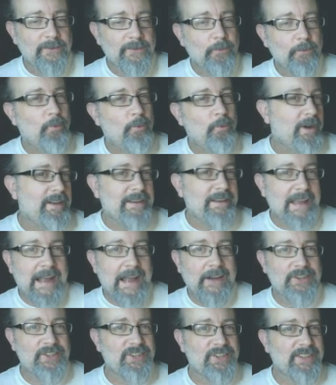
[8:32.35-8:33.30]
what
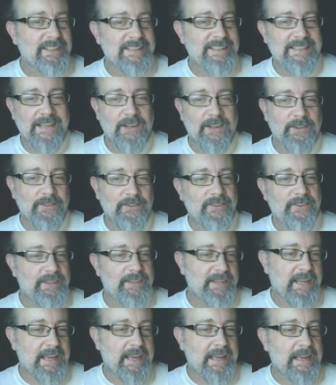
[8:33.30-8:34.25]
actually tells the
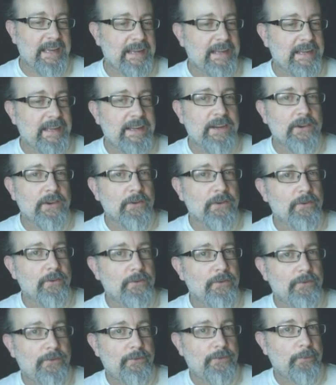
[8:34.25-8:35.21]
tag,
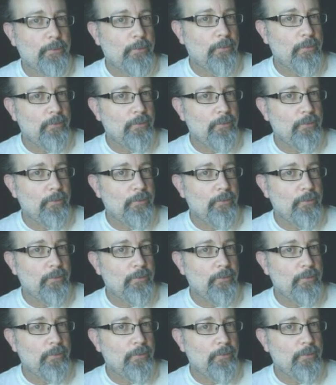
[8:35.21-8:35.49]
here's,